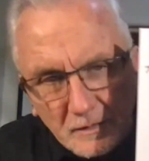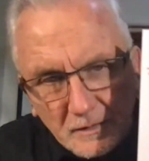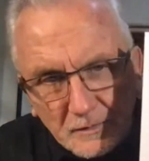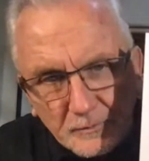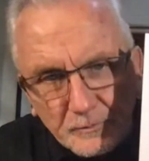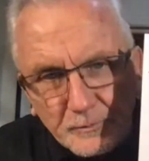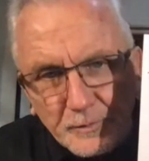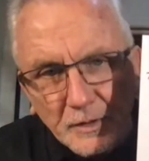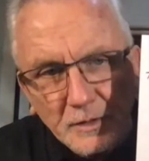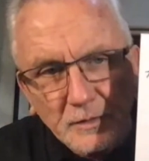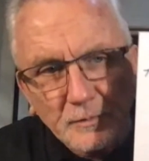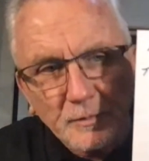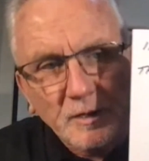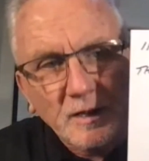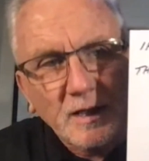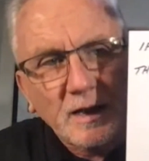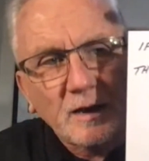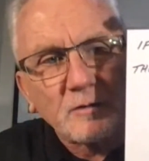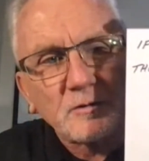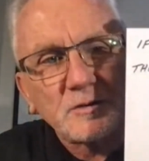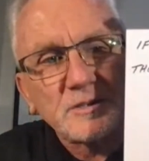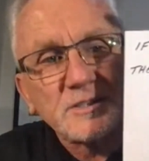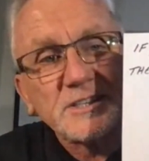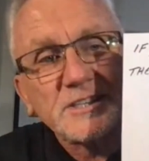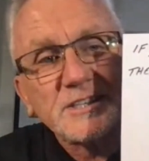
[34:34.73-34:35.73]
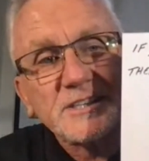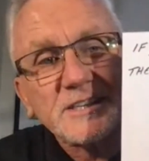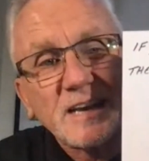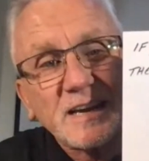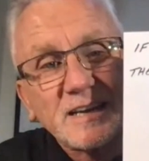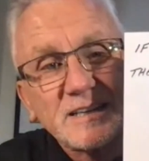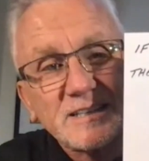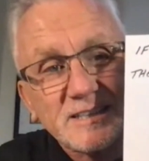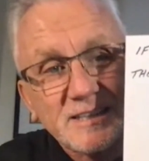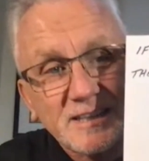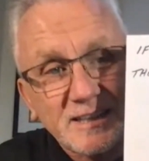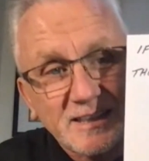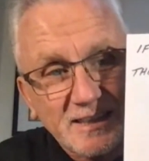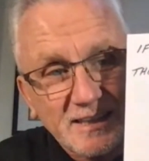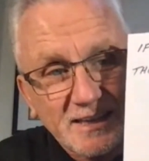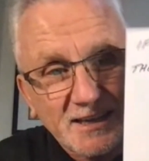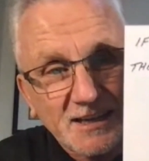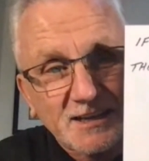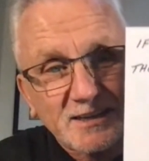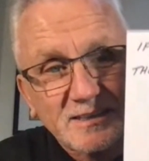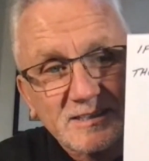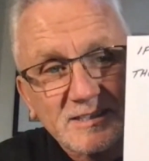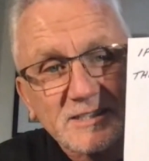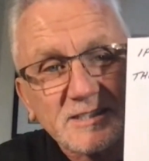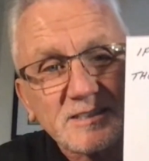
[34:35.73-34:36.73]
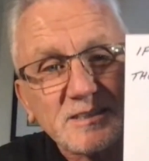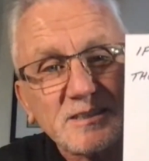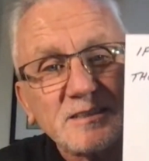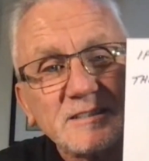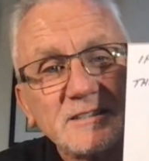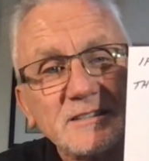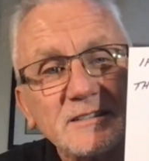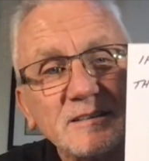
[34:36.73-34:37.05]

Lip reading: billable hours says this,